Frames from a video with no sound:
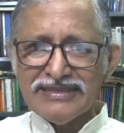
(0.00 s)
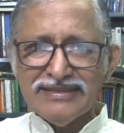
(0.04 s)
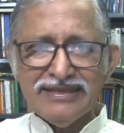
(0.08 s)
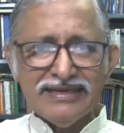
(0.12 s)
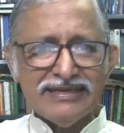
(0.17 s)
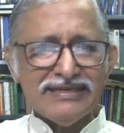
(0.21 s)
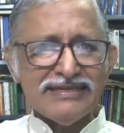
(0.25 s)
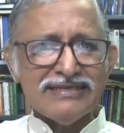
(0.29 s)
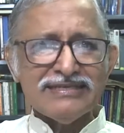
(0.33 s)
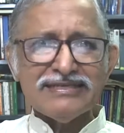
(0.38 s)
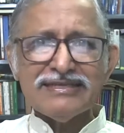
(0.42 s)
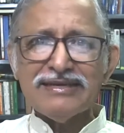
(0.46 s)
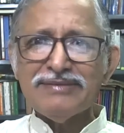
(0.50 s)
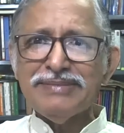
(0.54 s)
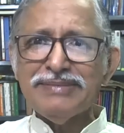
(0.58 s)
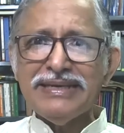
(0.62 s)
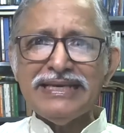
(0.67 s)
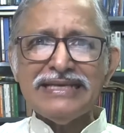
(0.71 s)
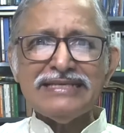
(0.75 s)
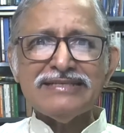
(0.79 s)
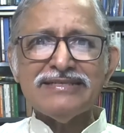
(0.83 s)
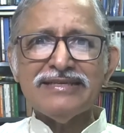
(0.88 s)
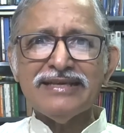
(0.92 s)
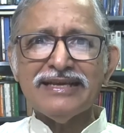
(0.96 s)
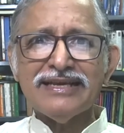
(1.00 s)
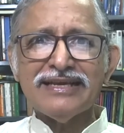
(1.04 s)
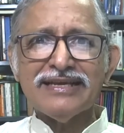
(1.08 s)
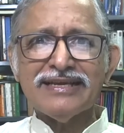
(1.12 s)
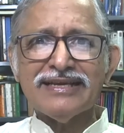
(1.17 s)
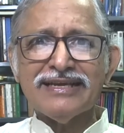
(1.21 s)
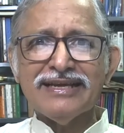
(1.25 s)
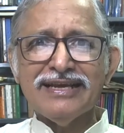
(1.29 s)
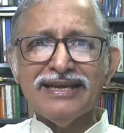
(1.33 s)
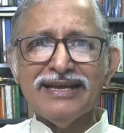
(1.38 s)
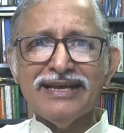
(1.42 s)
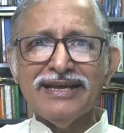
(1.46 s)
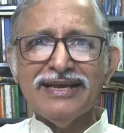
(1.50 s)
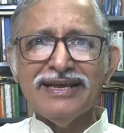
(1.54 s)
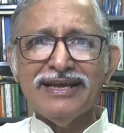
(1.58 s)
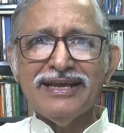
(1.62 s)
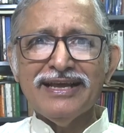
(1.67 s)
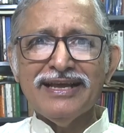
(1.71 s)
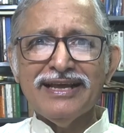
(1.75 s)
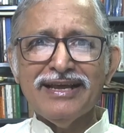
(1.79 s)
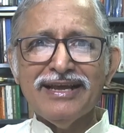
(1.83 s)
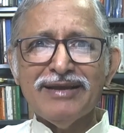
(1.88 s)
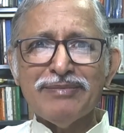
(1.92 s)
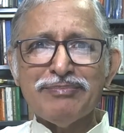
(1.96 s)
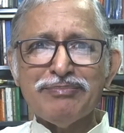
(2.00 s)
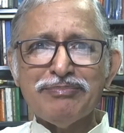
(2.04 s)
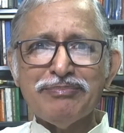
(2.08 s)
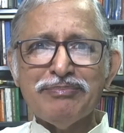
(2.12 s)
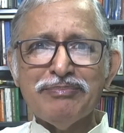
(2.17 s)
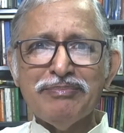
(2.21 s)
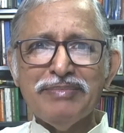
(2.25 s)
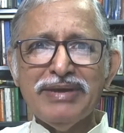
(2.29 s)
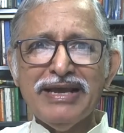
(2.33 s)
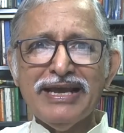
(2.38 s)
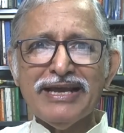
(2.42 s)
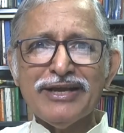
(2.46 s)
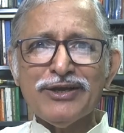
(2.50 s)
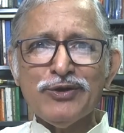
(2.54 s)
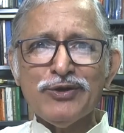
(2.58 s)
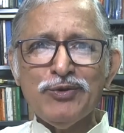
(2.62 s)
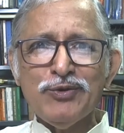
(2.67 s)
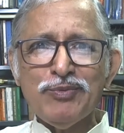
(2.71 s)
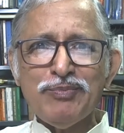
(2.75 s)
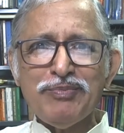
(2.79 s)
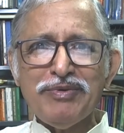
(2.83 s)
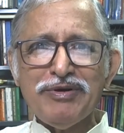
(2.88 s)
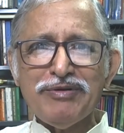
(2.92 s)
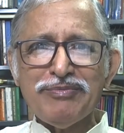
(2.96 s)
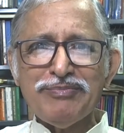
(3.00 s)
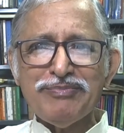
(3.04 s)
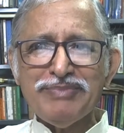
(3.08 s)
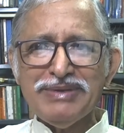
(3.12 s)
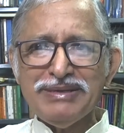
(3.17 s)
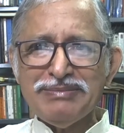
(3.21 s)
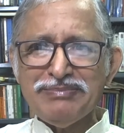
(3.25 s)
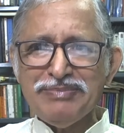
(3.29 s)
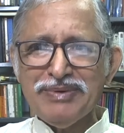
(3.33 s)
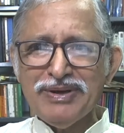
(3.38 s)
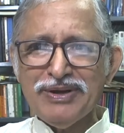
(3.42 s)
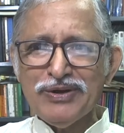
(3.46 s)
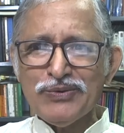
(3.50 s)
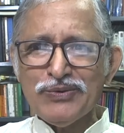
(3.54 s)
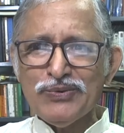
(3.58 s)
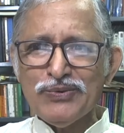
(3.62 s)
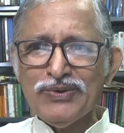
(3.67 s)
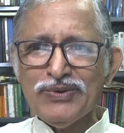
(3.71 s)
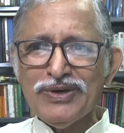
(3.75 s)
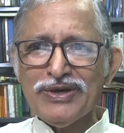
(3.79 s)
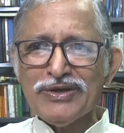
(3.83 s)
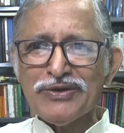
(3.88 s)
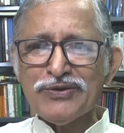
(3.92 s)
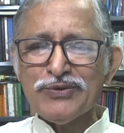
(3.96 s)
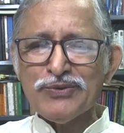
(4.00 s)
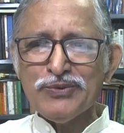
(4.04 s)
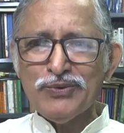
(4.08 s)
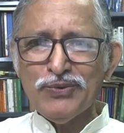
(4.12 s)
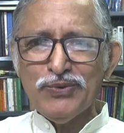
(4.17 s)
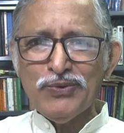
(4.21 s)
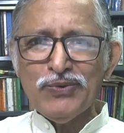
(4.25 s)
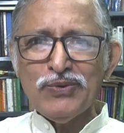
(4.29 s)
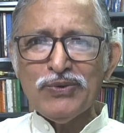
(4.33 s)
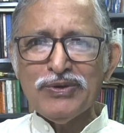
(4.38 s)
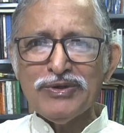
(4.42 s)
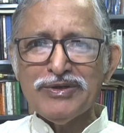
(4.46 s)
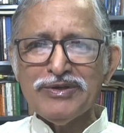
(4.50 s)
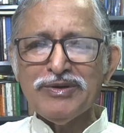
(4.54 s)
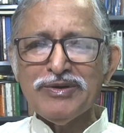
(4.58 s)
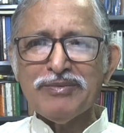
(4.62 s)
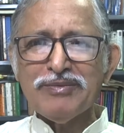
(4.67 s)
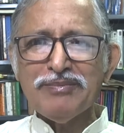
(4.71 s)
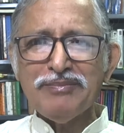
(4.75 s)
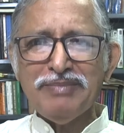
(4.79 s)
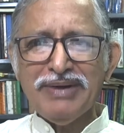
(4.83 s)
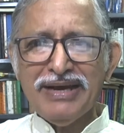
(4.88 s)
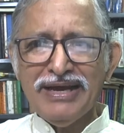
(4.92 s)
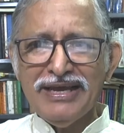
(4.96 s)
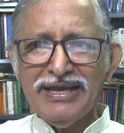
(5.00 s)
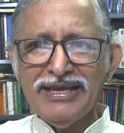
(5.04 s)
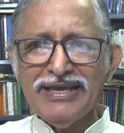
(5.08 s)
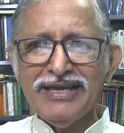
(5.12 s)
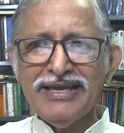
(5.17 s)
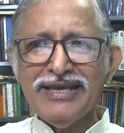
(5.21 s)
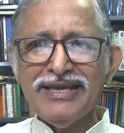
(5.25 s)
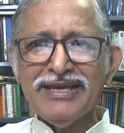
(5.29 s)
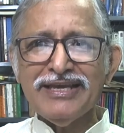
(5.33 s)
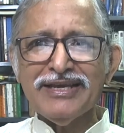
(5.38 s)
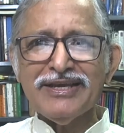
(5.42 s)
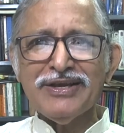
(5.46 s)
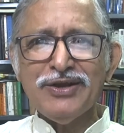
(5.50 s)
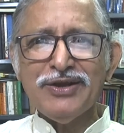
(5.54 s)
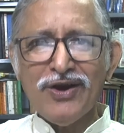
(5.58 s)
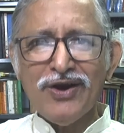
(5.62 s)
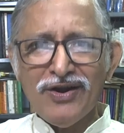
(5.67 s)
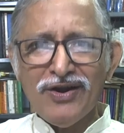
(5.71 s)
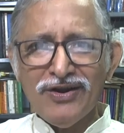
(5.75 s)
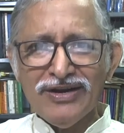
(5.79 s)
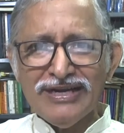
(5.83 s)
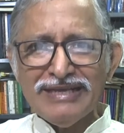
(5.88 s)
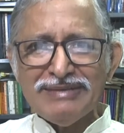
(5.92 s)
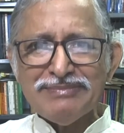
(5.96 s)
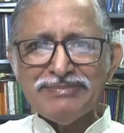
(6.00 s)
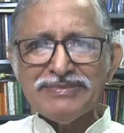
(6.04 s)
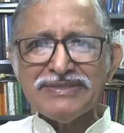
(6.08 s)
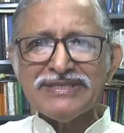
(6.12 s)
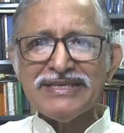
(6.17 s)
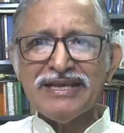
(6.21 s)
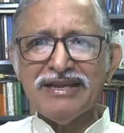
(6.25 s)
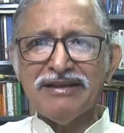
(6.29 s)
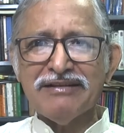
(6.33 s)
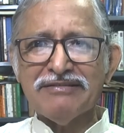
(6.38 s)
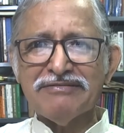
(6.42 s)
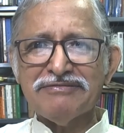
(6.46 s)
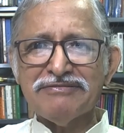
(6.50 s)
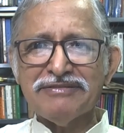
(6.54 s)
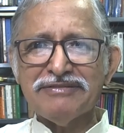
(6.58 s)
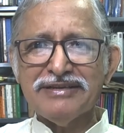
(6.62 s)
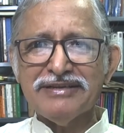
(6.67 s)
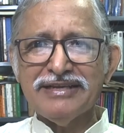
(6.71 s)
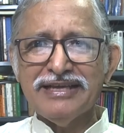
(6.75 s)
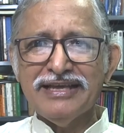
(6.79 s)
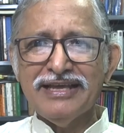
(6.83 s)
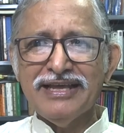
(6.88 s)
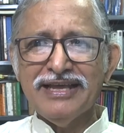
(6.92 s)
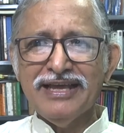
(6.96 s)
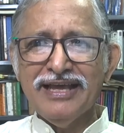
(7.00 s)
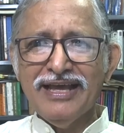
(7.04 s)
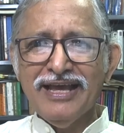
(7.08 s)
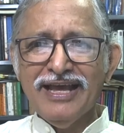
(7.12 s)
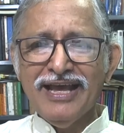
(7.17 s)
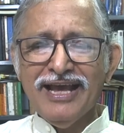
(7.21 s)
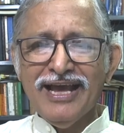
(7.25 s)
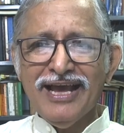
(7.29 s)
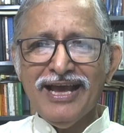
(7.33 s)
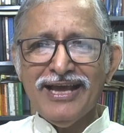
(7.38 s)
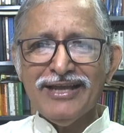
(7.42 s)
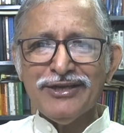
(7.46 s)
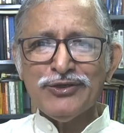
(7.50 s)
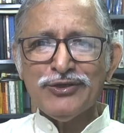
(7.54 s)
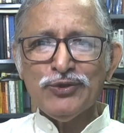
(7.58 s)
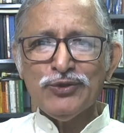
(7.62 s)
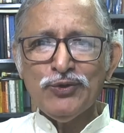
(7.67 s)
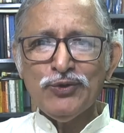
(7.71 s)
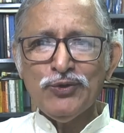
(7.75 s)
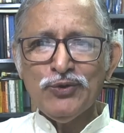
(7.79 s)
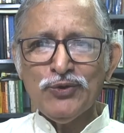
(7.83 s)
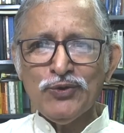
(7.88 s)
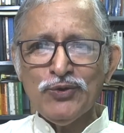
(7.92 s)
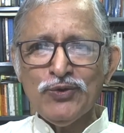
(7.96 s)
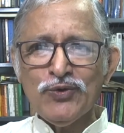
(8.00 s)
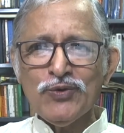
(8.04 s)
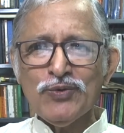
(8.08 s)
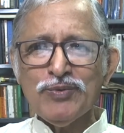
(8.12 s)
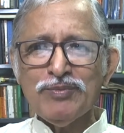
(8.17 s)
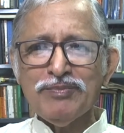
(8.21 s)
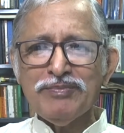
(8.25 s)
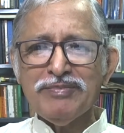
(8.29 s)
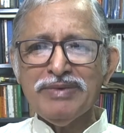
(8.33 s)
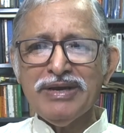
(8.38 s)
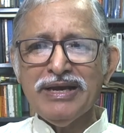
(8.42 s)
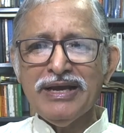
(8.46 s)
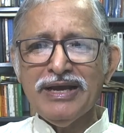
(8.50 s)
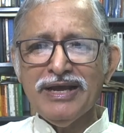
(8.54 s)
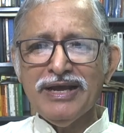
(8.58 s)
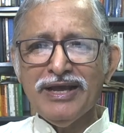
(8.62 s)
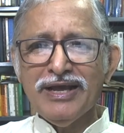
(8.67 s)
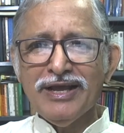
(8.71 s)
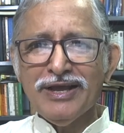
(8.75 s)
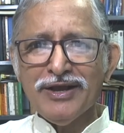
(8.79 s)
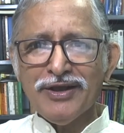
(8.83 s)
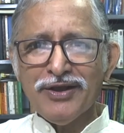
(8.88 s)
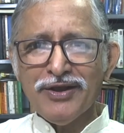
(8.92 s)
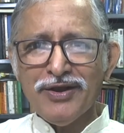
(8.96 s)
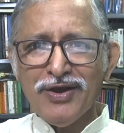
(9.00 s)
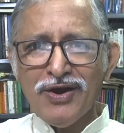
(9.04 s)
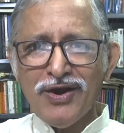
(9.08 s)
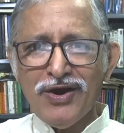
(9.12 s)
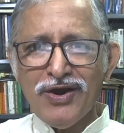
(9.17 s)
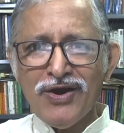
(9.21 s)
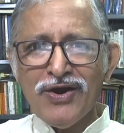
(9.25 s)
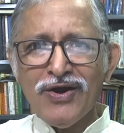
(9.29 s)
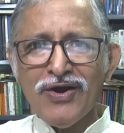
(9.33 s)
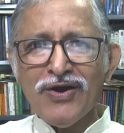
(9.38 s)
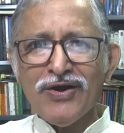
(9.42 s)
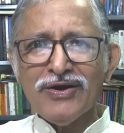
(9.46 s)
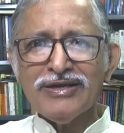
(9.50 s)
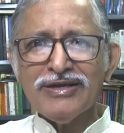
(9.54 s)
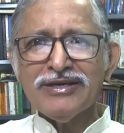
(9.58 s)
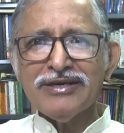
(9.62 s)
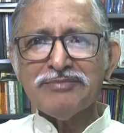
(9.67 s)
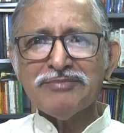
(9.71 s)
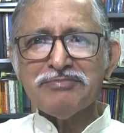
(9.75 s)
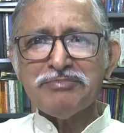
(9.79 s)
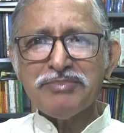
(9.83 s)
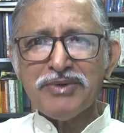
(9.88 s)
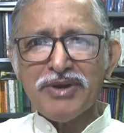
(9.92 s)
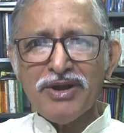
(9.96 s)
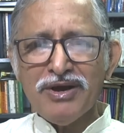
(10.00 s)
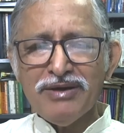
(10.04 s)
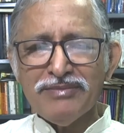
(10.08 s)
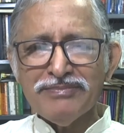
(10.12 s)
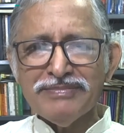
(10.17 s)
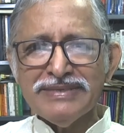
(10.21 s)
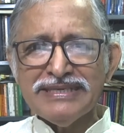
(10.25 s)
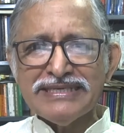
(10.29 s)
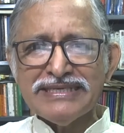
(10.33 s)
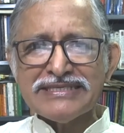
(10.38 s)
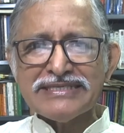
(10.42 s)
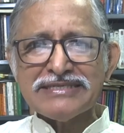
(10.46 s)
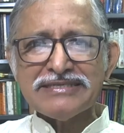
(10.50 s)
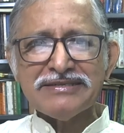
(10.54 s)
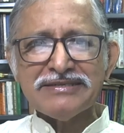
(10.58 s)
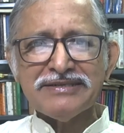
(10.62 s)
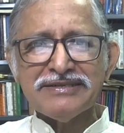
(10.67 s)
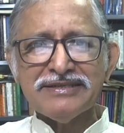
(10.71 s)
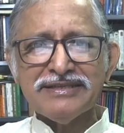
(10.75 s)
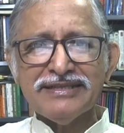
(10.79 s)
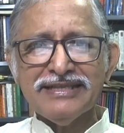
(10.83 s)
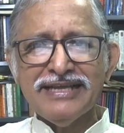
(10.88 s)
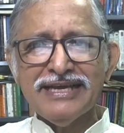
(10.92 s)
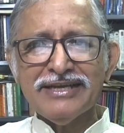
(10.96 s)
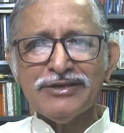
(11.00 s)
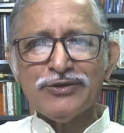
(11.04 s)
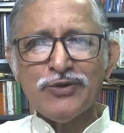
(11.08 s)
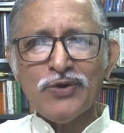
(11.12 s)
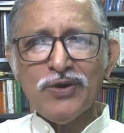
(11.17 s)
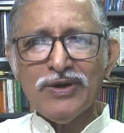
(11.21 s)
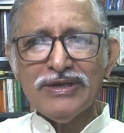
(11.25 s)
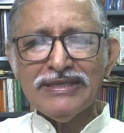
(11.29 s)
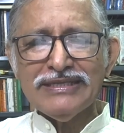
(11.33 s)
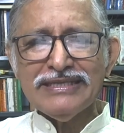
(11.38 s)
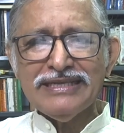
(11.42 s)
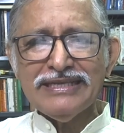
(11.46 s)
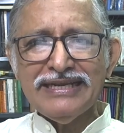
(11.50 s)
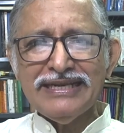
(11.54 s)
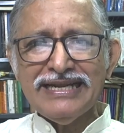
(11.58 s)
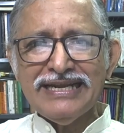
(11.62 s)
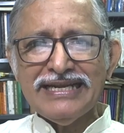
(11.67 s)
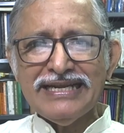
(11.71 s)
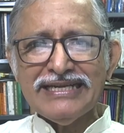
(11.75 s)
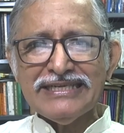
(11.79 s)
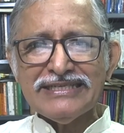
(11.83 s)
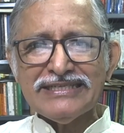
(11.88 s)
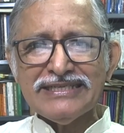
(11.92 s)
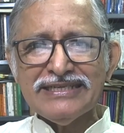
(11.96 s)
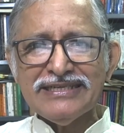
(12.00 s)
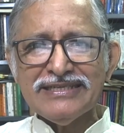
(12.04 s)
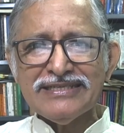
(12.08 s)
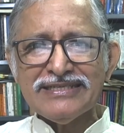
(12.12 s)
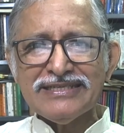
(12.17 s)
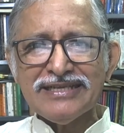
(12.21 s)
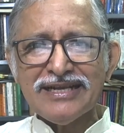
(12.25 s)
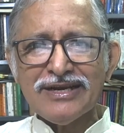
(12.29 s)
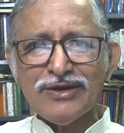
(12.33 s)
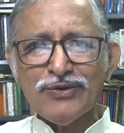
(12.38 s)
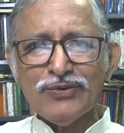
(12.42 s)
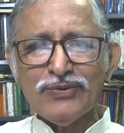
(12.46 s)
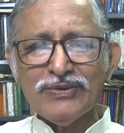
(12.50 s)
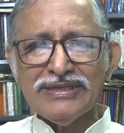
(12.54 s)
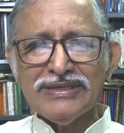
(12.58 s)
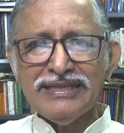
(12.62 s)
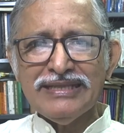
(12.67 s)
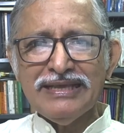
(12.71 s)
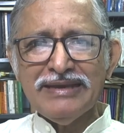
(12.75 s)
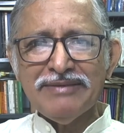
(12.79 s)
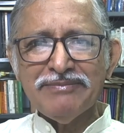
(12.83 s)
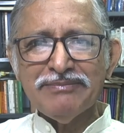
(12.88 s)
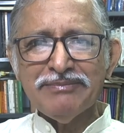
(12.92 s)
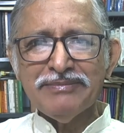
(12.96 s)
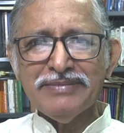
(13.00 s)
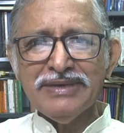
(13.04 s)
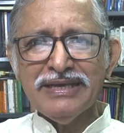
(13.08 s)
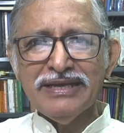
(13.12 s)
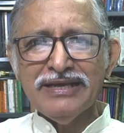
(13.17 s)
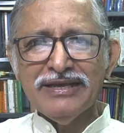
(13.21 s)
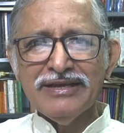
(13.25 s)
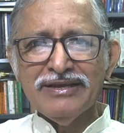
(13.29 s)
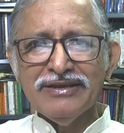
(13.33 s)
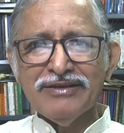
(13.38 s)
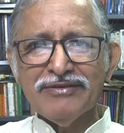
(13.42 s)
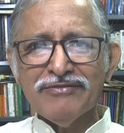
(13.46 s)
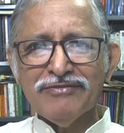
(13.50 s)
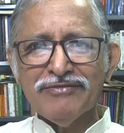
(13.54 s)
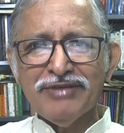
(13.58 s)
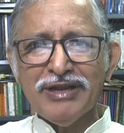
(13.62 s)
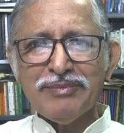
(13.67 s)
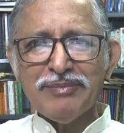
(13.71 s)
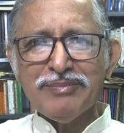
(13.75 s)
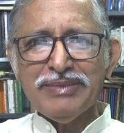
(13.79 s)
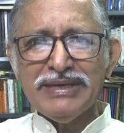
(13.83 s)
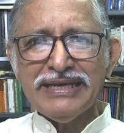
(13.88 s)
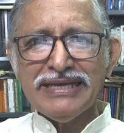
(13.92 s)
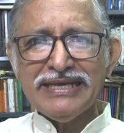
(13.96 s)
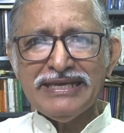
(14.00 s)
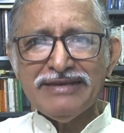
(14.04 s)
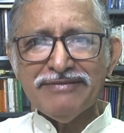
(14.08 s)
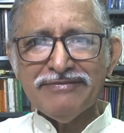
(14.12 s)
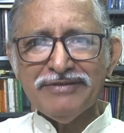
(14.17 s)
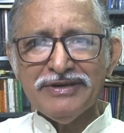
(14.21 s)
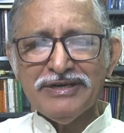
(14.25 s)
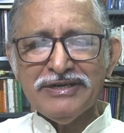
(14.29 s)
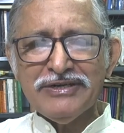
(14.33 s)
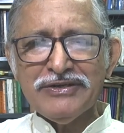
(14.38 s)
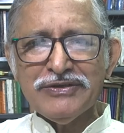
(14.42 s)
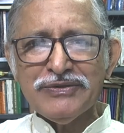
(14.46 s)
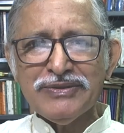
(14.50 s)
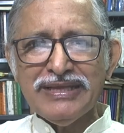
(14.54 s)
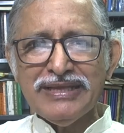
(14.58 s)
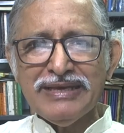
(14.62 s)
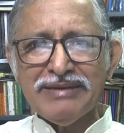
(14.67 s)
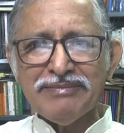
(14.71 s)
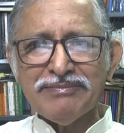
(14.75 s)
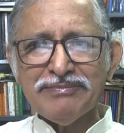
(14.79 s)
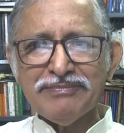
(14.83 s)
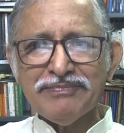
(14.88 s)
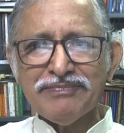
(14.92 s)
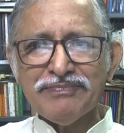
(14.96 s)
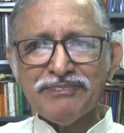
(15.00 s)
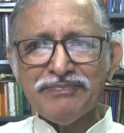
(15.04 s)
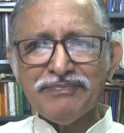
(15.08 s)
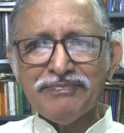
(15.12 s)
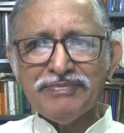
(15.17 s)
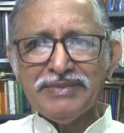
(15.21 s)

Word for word: That is amazing a group of people who are ruled by God Himself and to whom God promised that all the nations around them will be given to them,